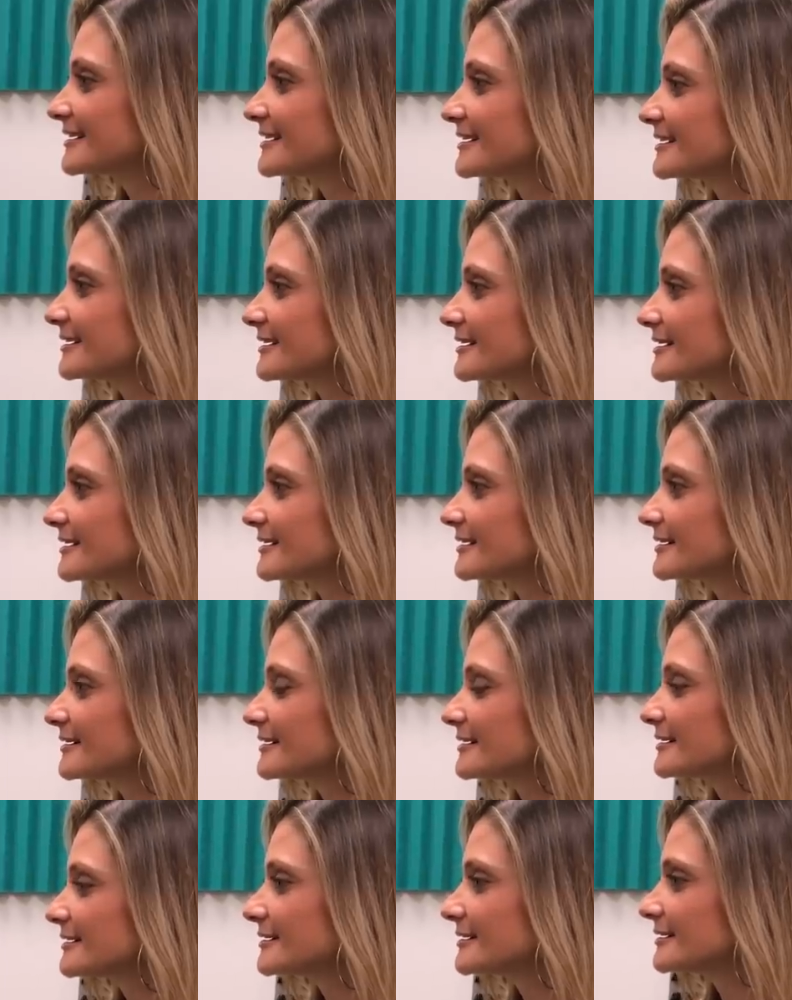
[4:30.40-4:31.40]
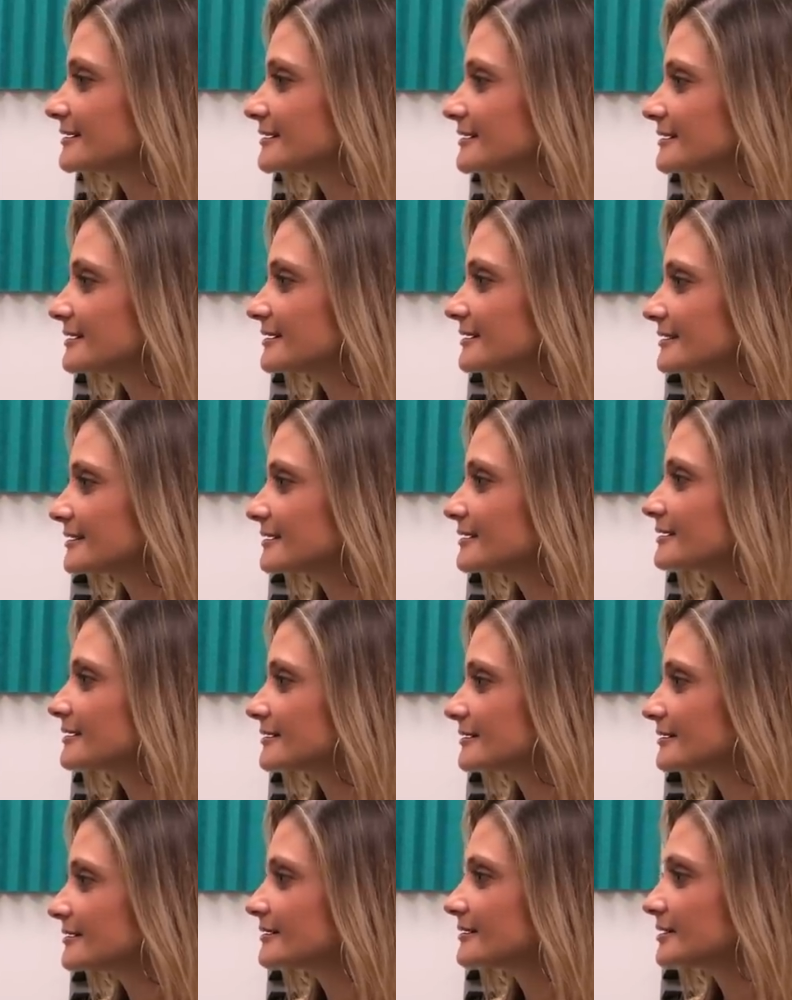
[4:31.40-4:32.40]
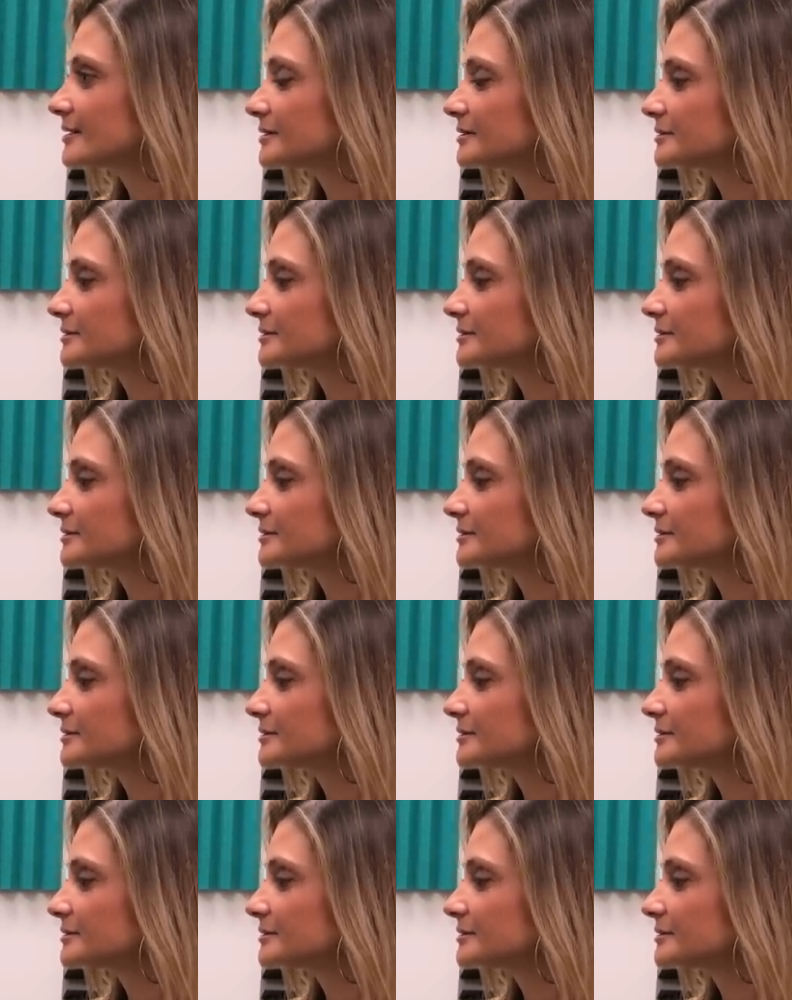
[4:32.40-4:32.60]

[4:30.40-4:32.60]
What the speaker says: This person isn't speaking.